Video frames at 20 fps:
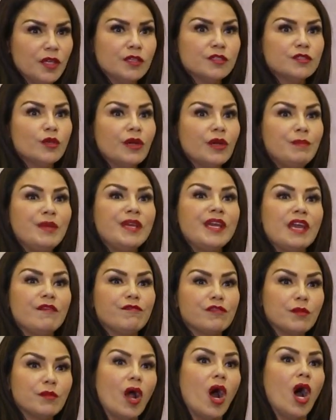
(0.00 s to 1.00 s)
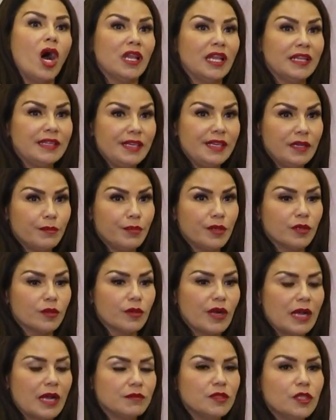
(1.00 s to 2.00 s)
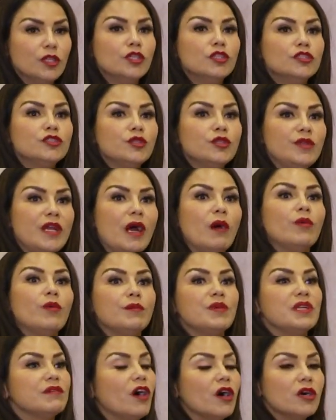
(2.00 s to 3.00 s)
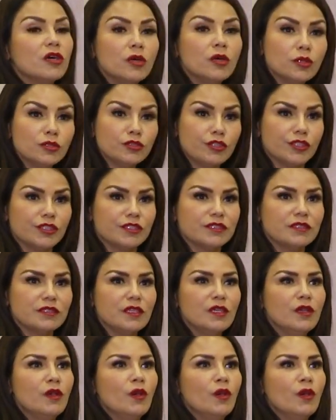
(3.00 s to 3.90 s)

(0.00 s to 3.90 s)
So it became from an all Latina program to now women of all cultures.